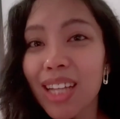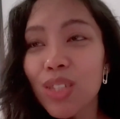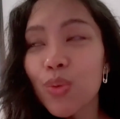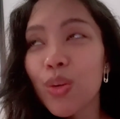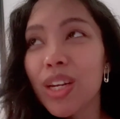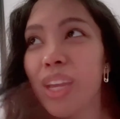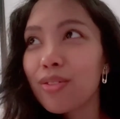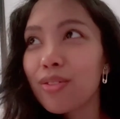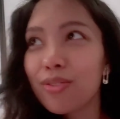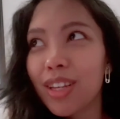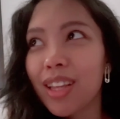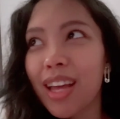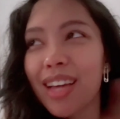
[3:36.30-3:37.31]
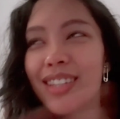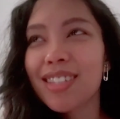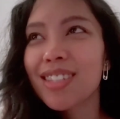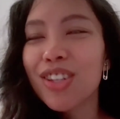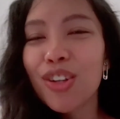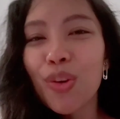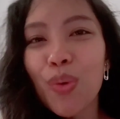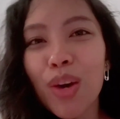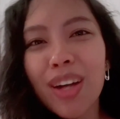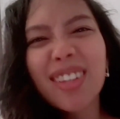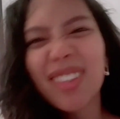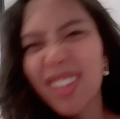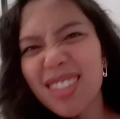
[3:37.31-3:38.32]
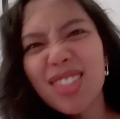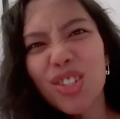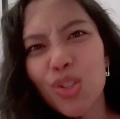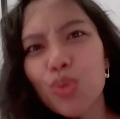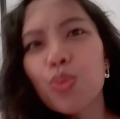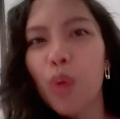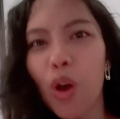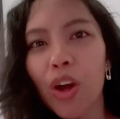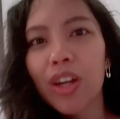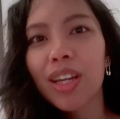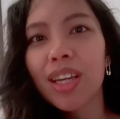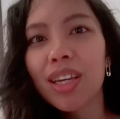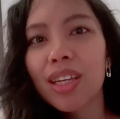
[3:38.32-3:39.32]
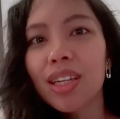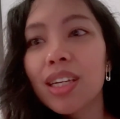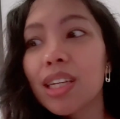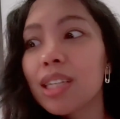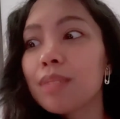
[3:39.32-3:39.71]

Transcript: that's when I realized, you know what? Let's do a party.